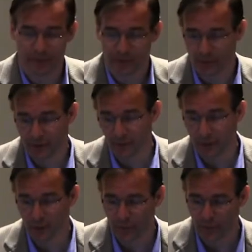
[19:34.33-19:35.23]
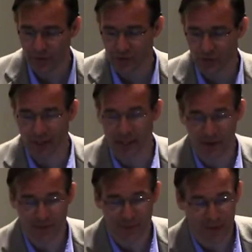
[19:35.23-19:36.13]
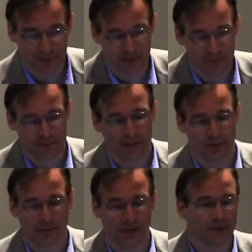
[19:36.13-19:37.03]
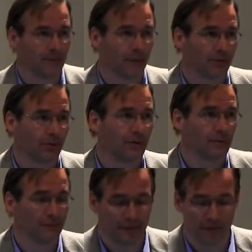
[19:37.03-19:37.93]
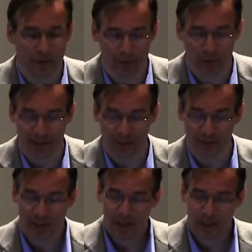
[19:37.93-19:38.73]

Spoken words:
So at the moment, we're just looking at a small subset of events, about 250 earthquakes.